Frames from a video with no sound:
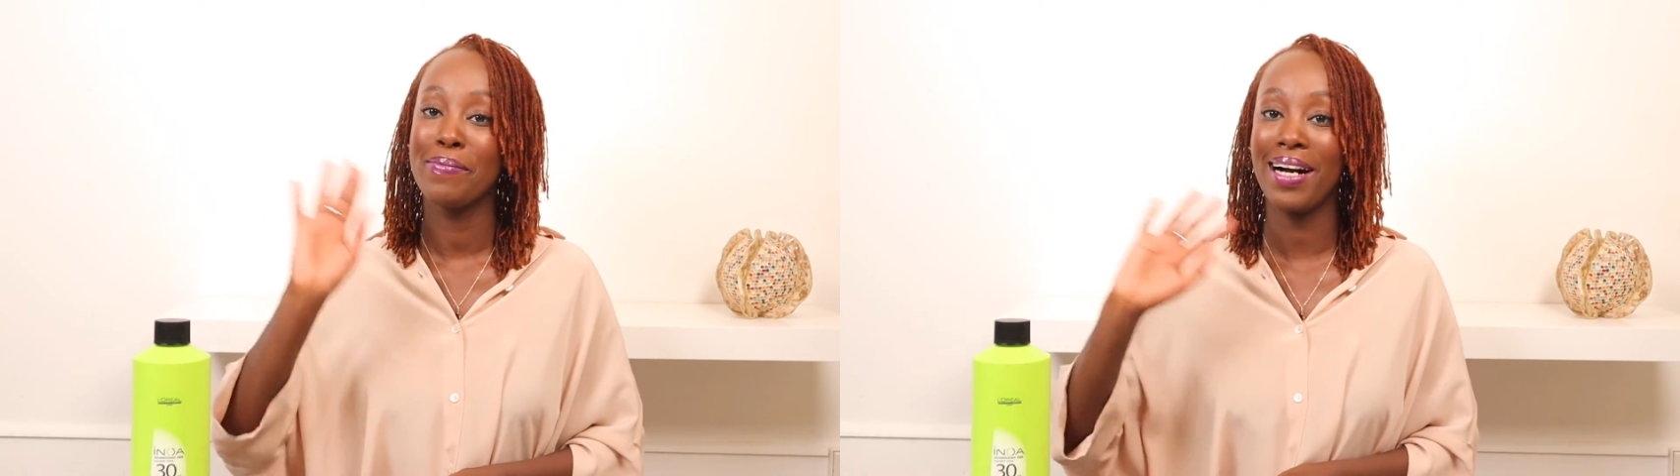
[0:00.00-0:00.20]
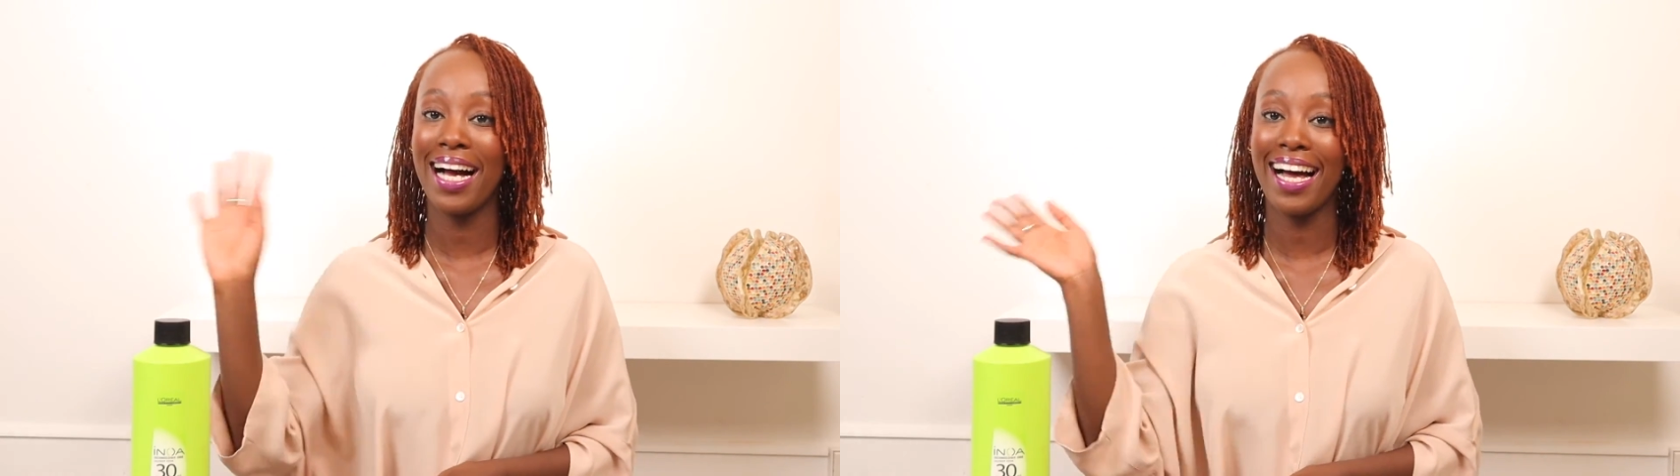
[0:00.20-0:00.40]

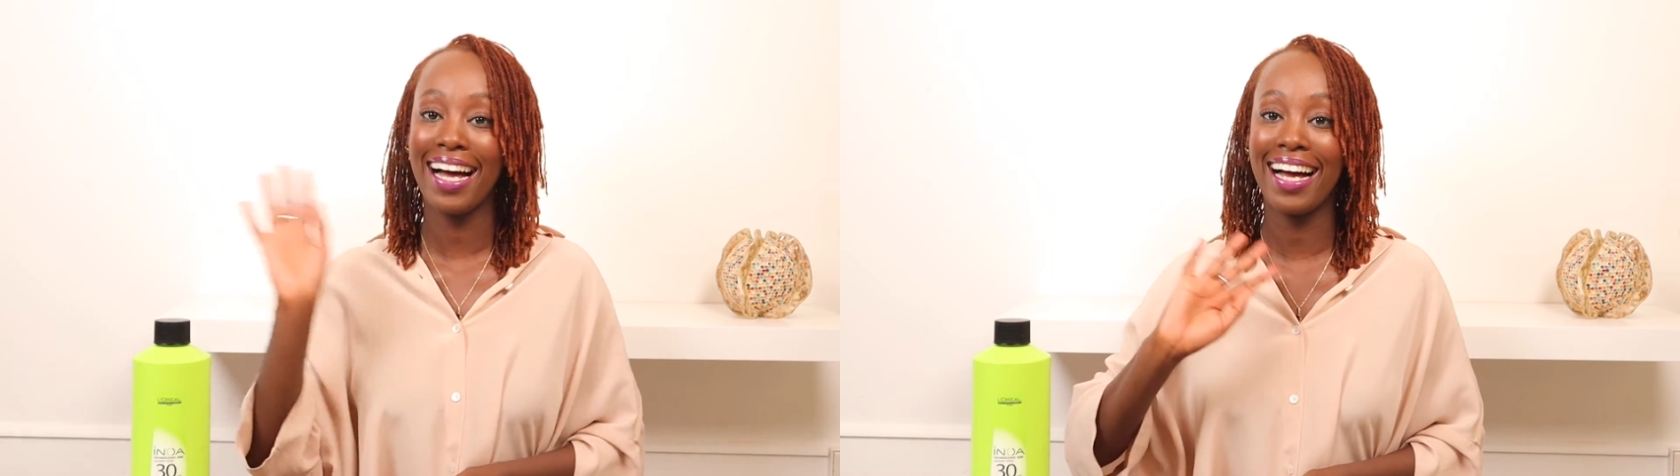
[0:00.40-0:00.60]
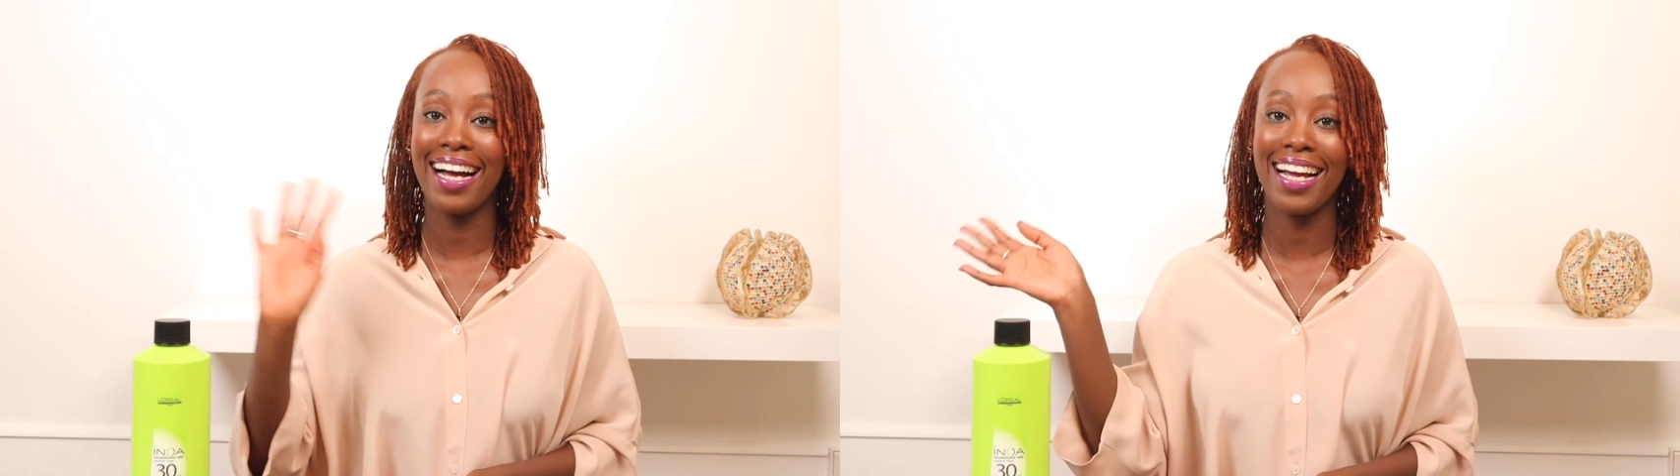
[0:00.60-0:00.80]

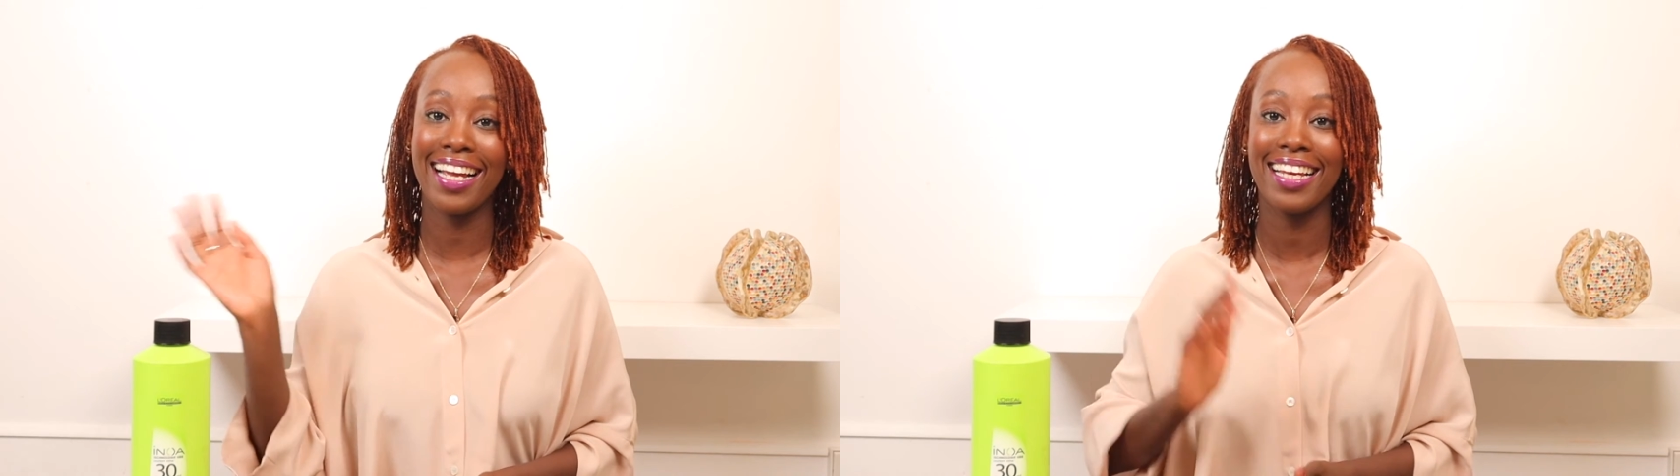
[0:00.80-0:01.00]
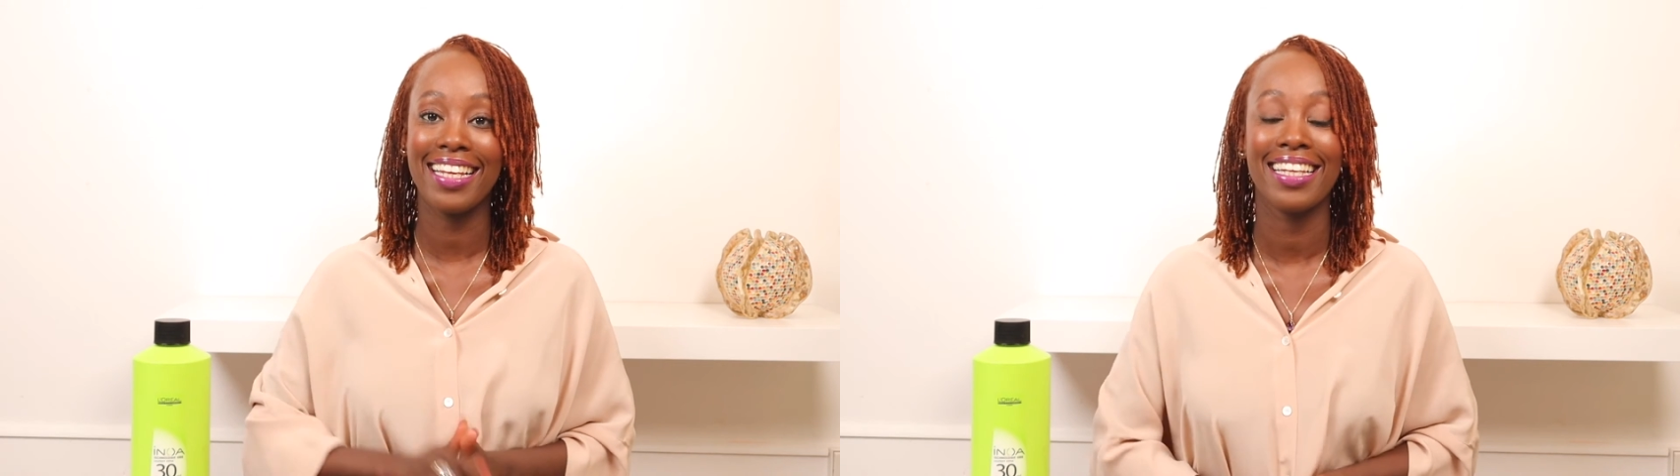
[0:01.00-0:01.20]

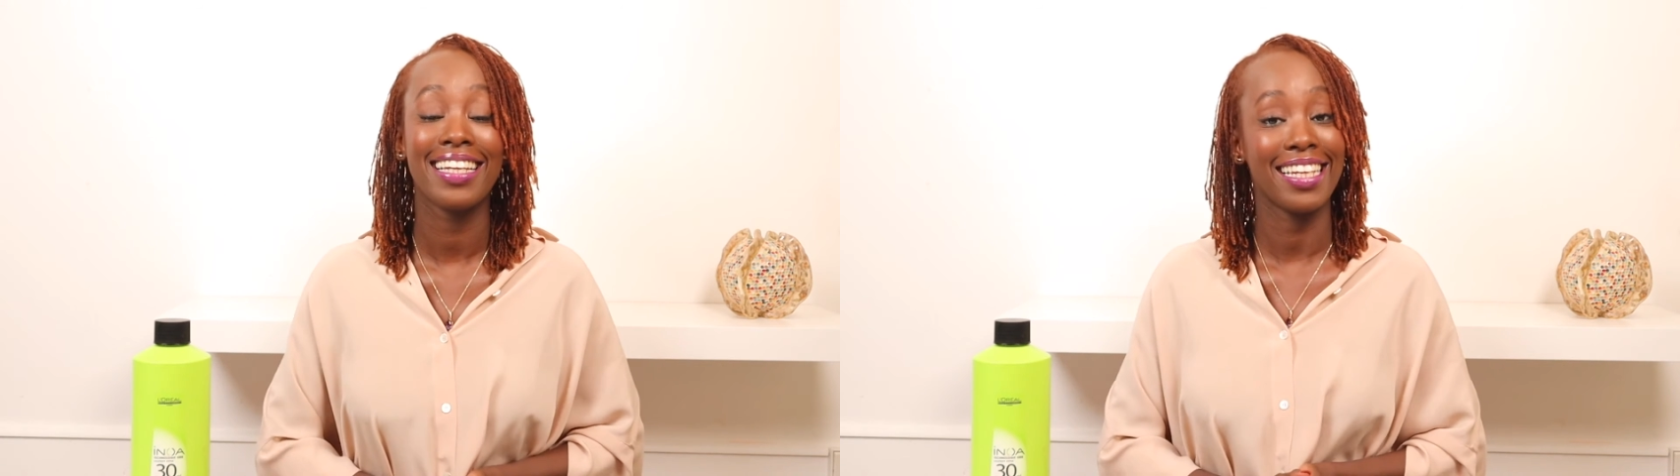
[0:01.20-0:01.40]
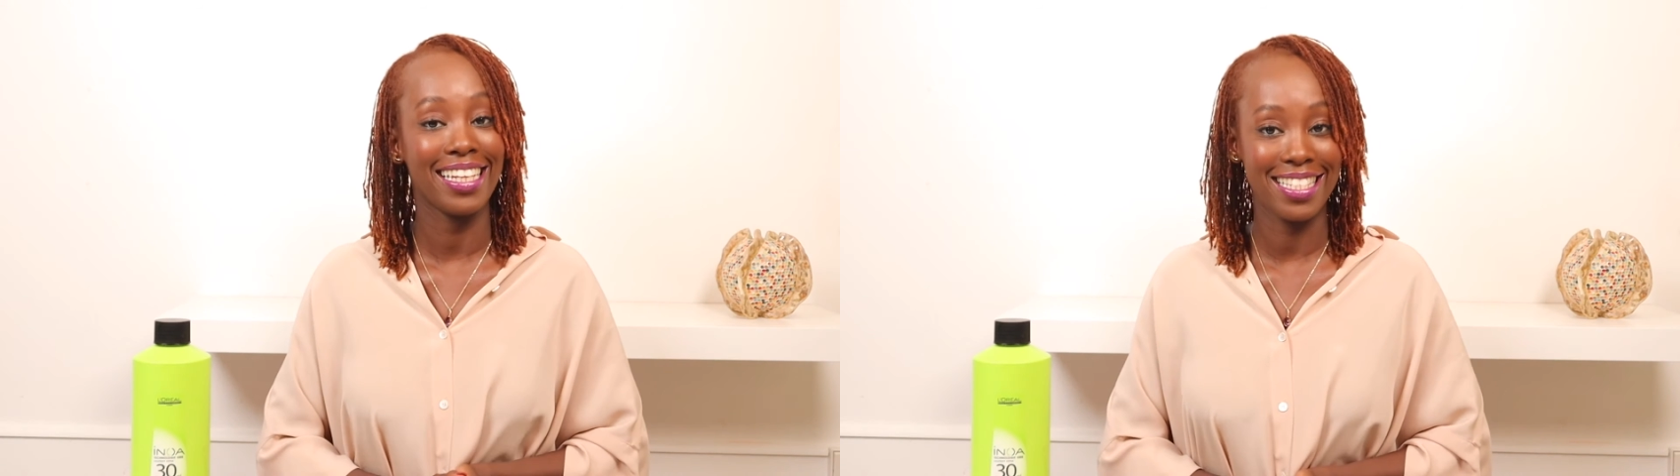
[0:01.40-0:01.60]
Bye,
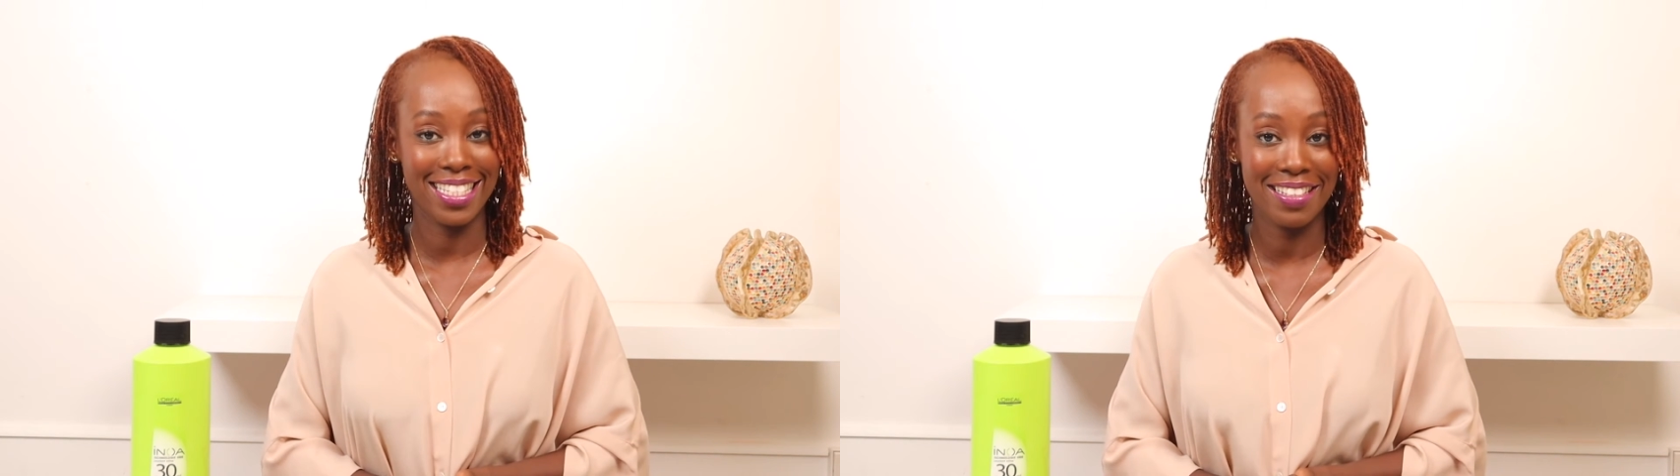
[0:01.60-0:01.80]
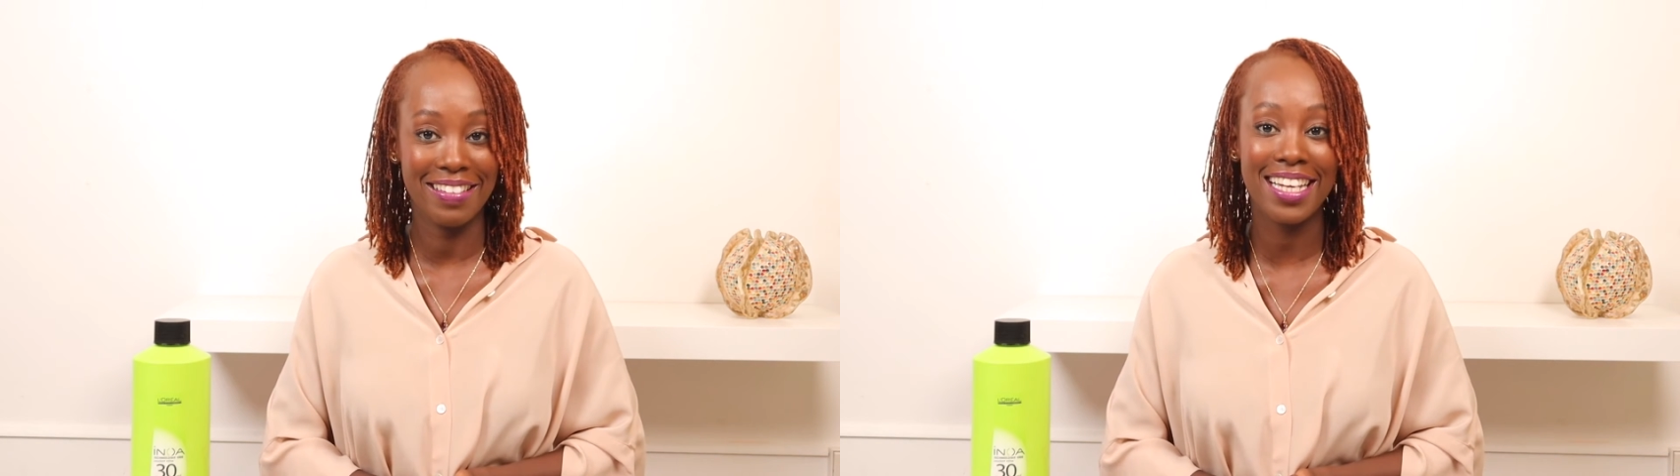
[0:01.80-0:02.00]
and
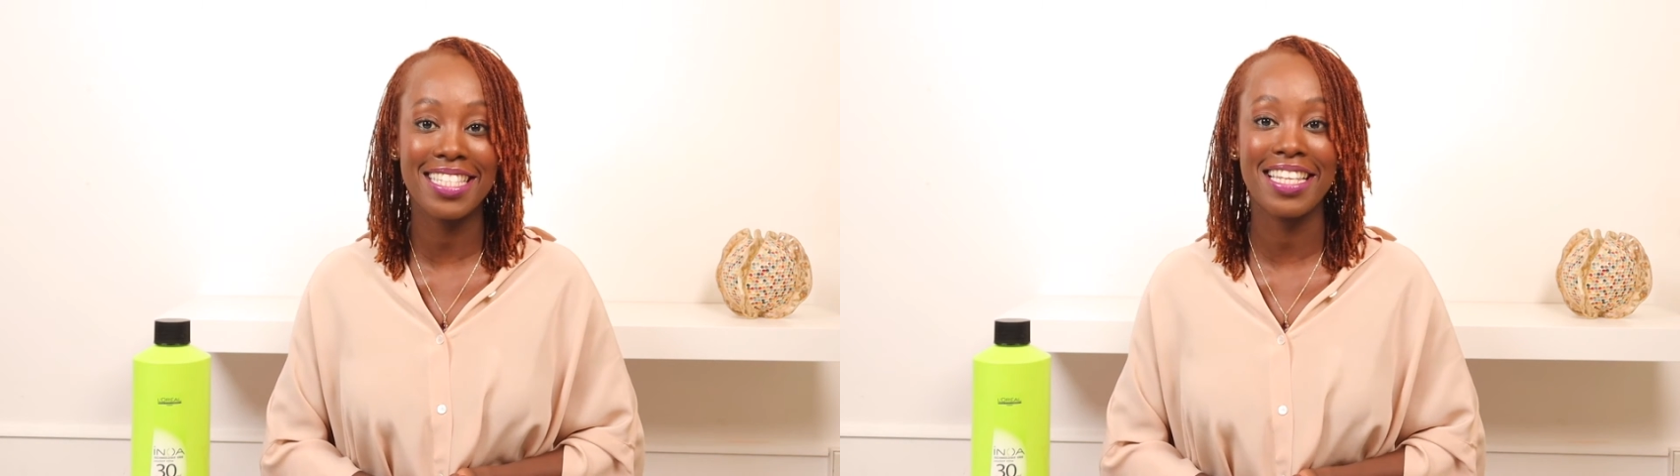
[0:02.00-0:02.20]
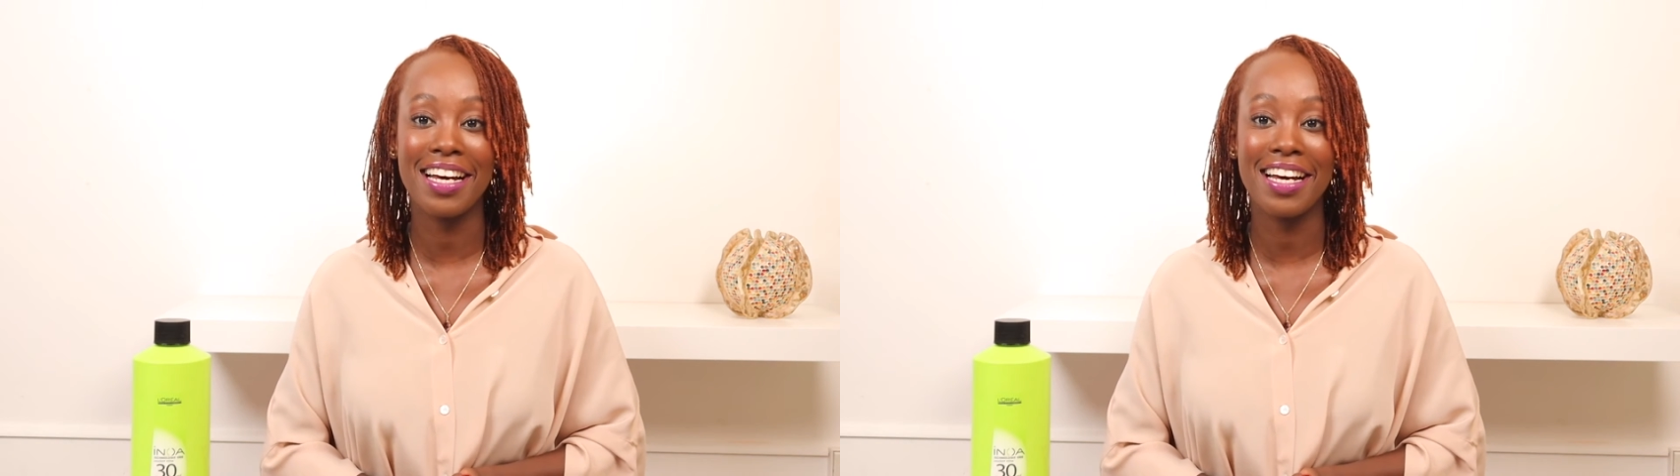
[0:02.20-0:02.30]
see you next